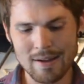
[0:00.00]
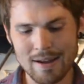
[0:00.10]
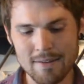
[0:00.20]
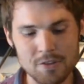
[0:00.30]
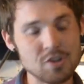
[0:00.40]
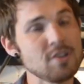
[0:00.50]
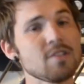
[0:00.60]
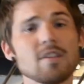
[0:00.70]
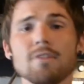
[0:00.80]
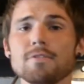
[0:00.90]
The cheese
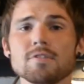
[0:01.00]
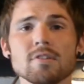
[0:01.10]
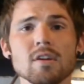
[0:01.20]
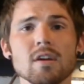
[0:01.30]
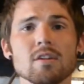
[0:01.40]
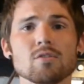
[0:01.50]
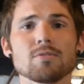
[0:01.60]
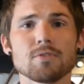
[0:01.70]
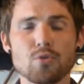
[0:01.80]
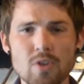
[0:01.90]
itself is sort
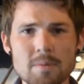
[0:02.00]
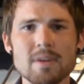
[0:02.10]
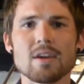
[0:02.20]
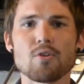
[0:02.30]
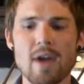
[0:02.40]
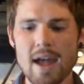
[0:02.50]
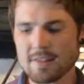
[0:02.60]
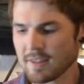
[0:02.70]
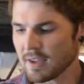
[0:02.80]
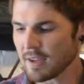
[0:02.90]
of creamy and
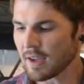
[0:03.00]
grassy,